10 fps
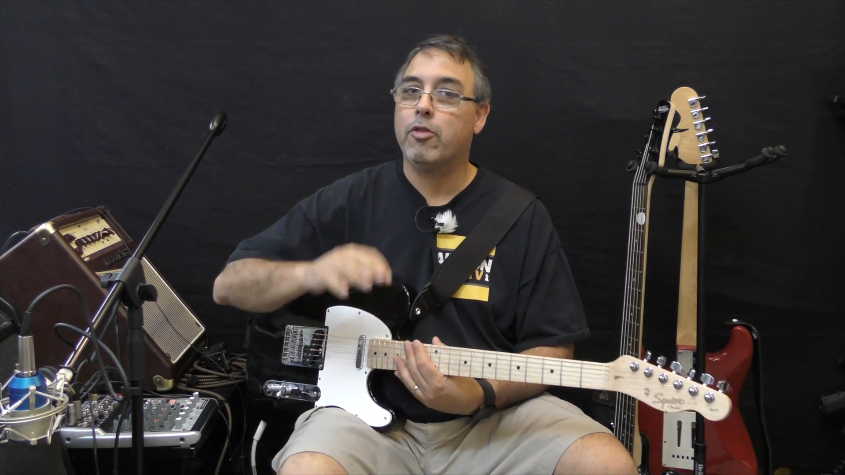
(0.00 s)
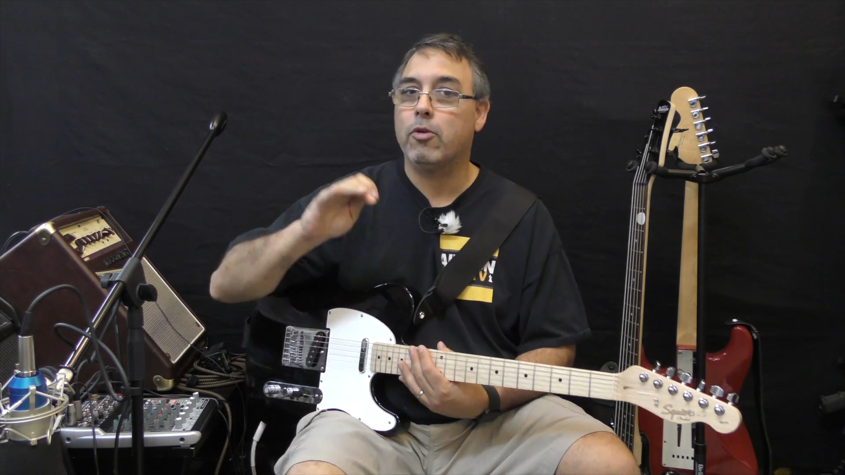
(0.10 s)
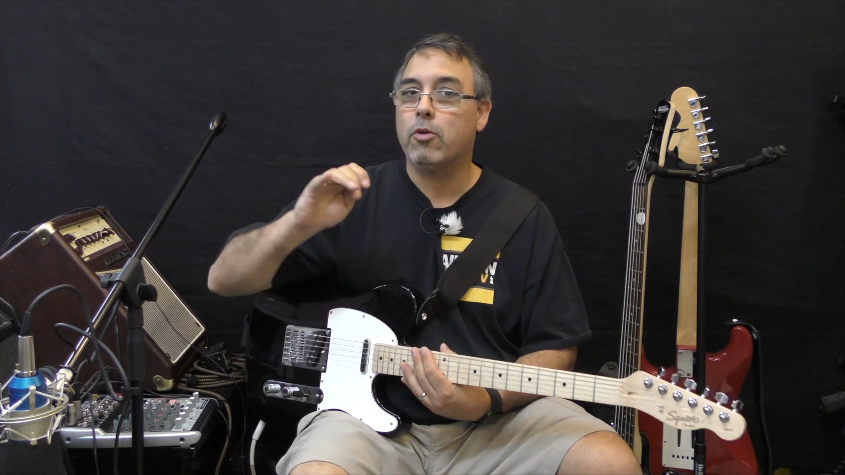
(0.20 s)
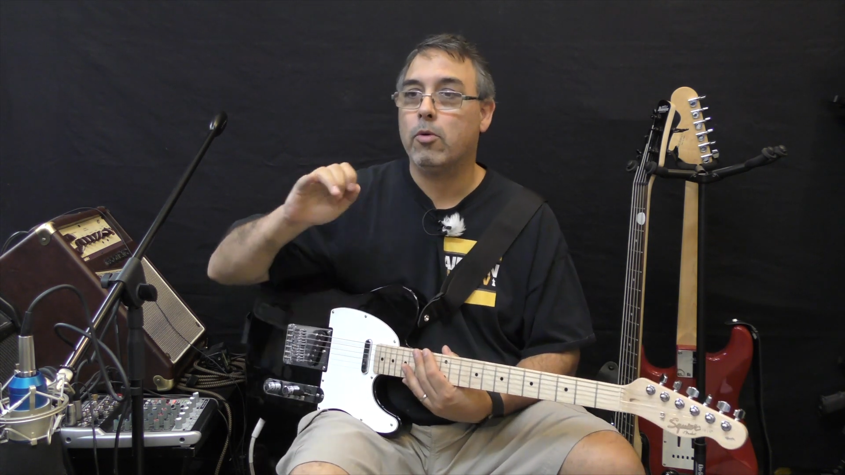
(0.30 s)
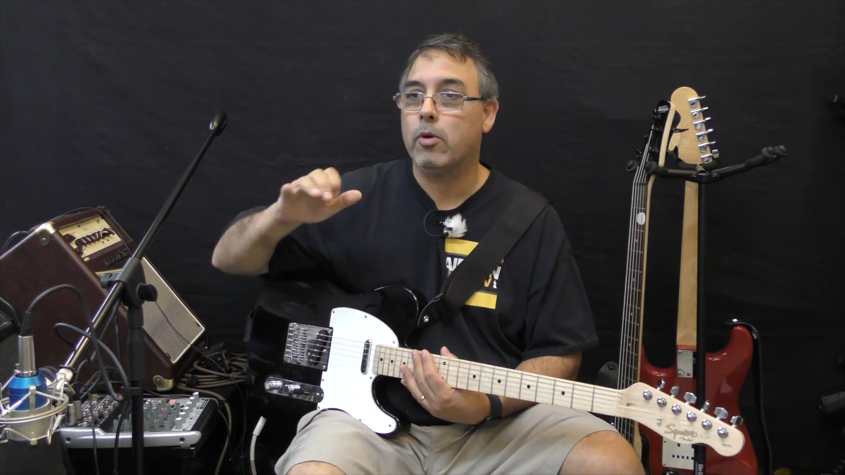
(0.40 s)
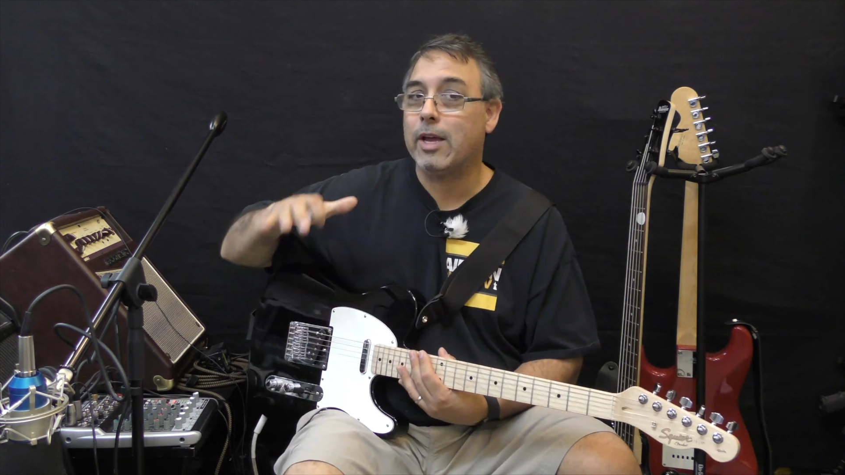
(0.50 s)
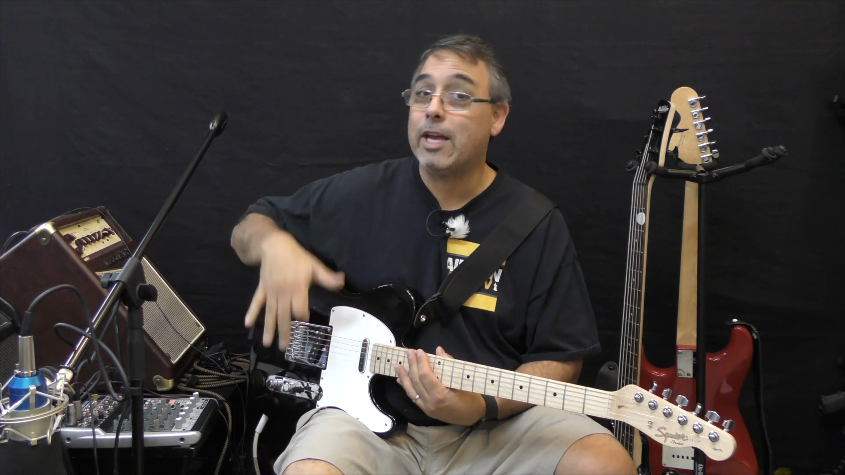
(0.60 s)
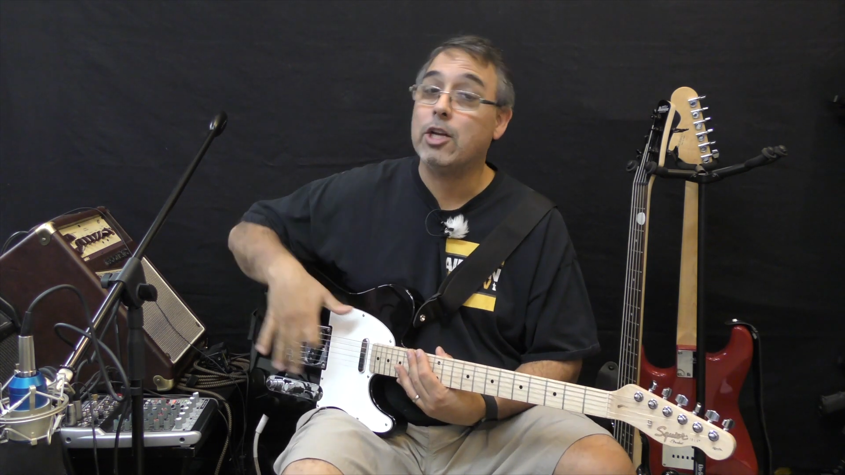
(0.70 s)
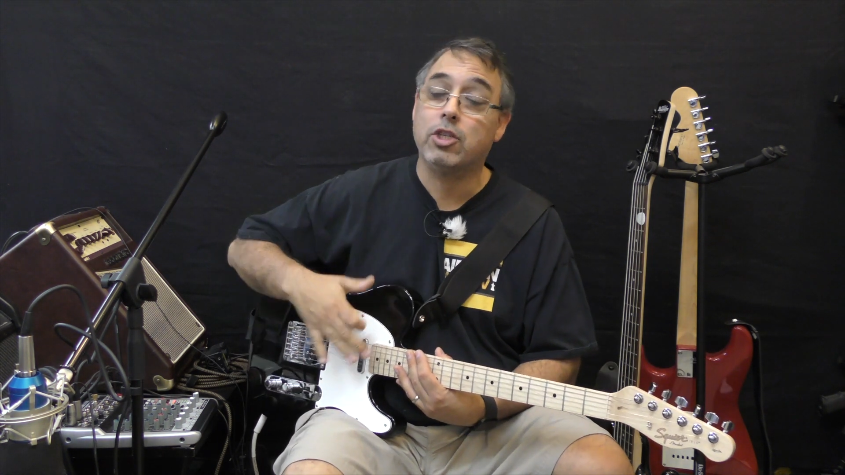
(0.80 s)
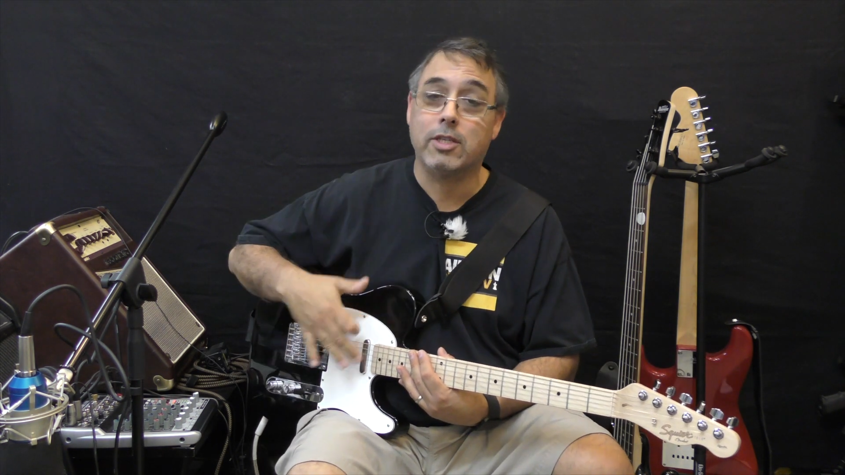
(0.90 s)
through
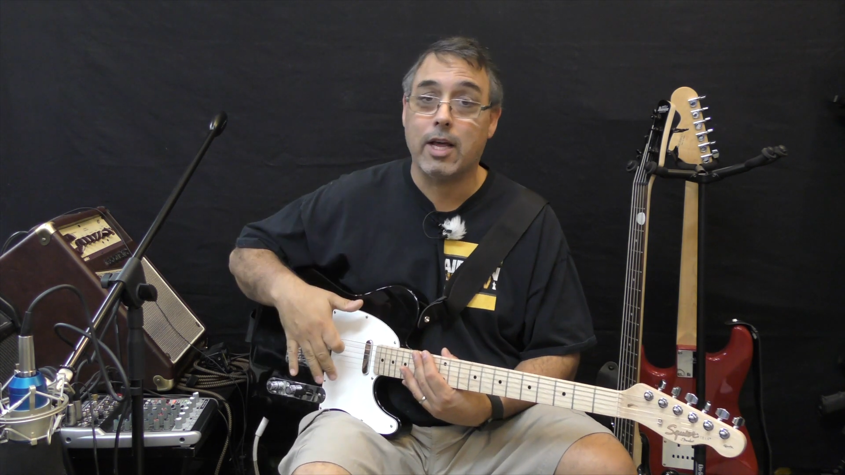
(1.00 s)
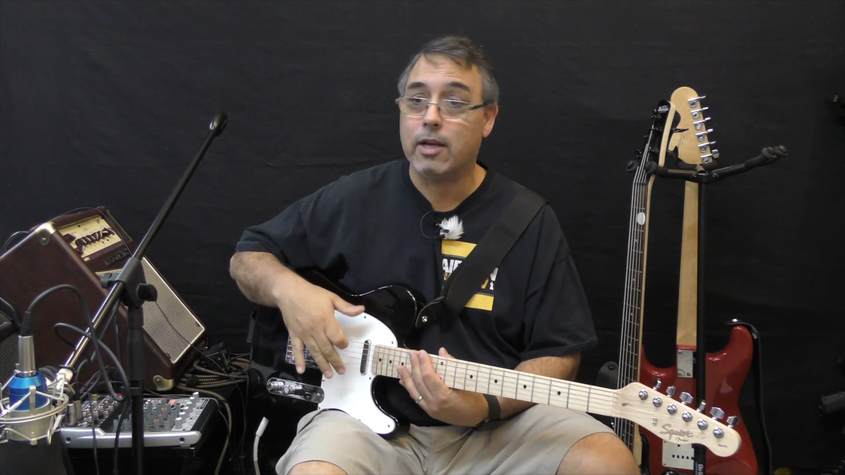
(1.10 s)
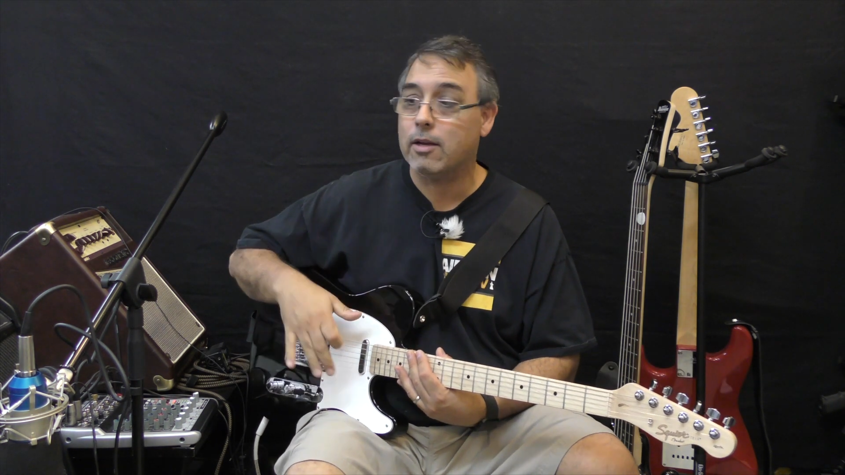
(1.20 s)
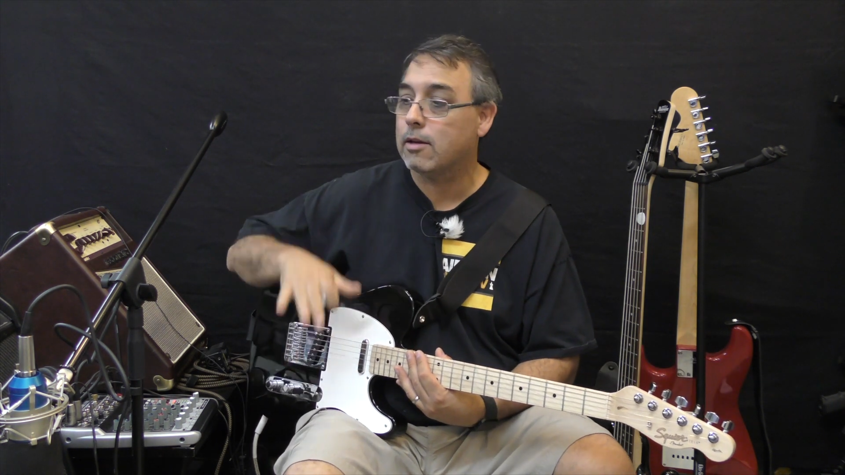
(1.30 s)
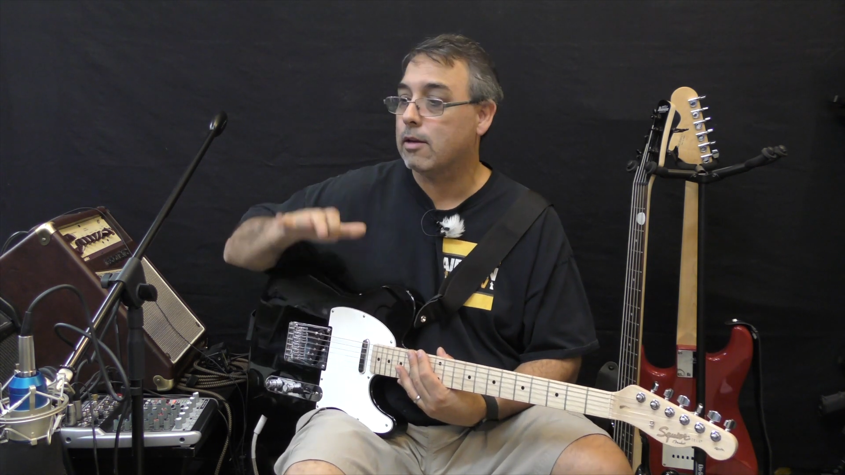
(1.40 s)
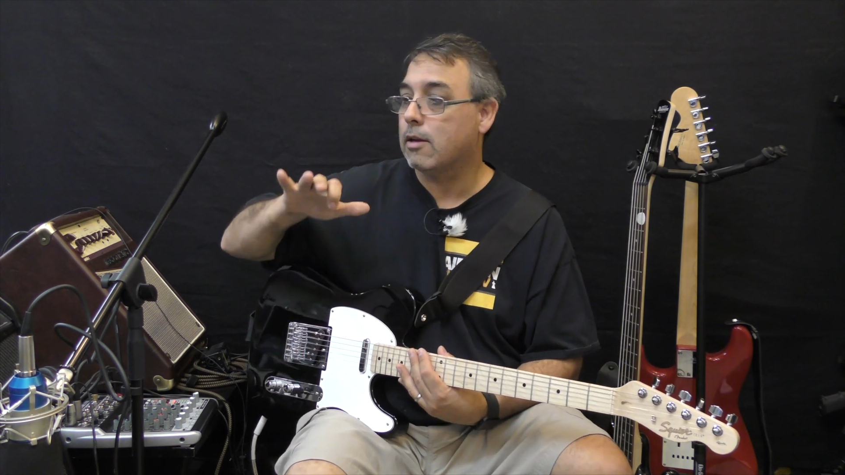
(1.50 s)
each setting.